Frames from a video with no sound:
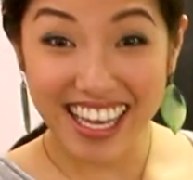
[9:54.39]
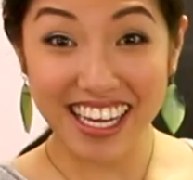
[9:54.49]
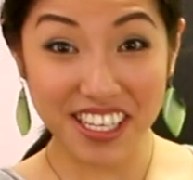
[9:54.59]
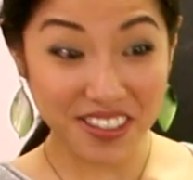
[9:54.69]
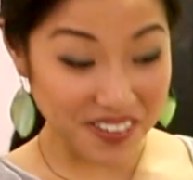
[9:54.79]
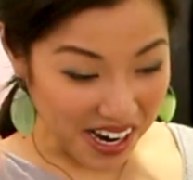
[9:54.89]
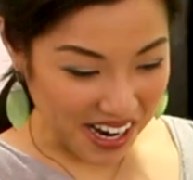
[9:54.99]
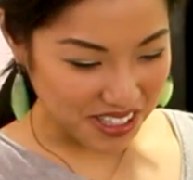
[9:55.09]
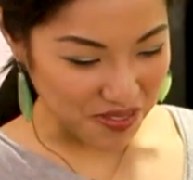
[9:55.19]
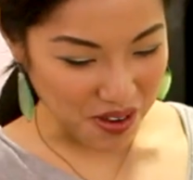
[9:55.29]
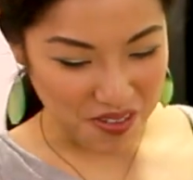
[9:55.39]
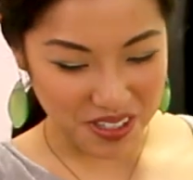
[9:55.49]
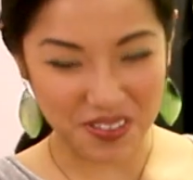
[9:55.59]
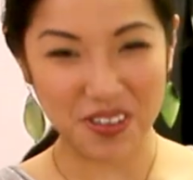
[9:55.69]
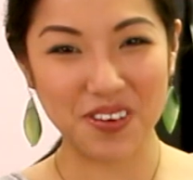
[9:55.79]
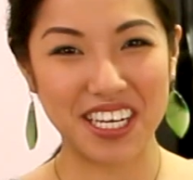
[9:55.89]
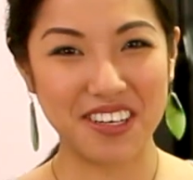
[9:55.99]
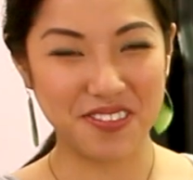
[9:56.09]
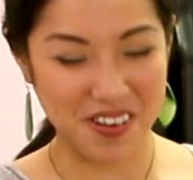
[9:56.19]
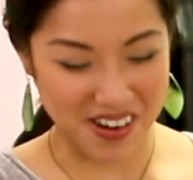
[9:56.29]
And here we are, the moment we're
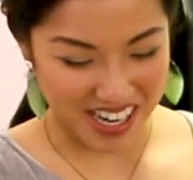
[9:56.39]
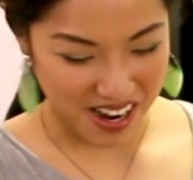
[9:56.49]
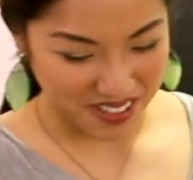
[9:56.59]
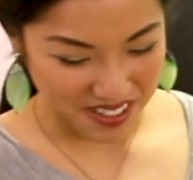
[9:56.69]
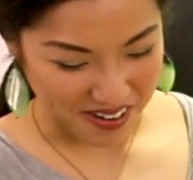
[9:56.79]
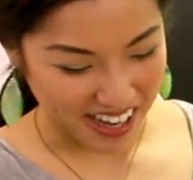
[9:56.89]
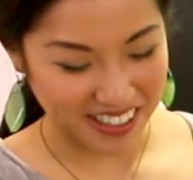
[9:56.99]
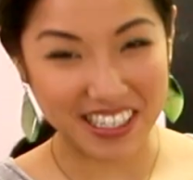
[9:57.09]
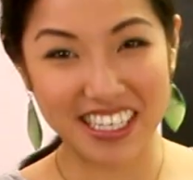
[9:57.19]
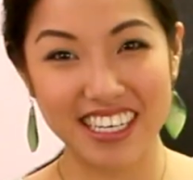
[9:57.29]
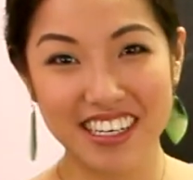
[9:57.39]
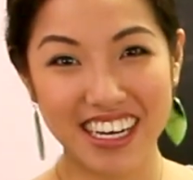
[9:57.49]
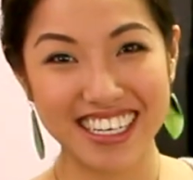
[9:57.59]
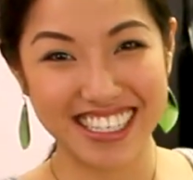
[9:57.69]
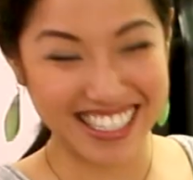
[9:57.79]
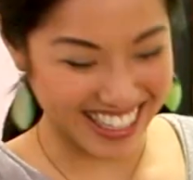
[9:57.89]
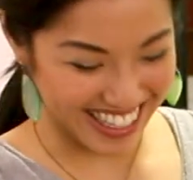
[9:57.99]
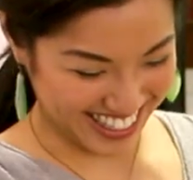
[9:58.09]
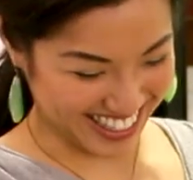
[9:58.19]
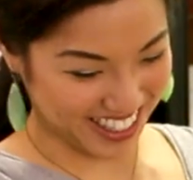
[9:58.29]
waiting for. I'm so hungry.
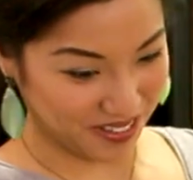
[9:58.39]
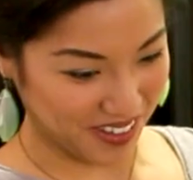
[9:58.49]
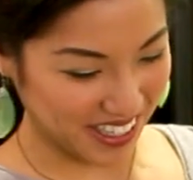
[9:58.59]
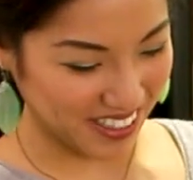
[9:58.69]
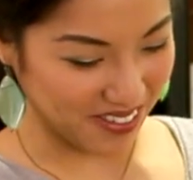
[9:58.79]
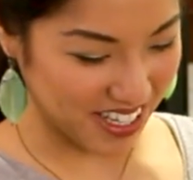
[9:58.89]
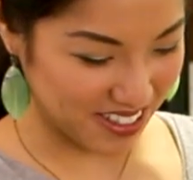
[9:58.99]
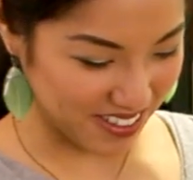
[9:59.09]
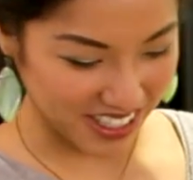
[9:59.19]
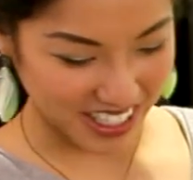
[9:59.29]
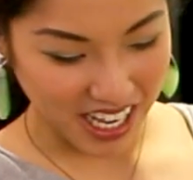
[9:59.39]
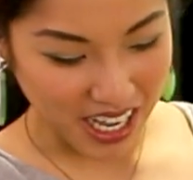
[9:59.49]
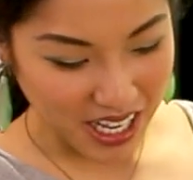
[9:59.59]
This is smelling way too good.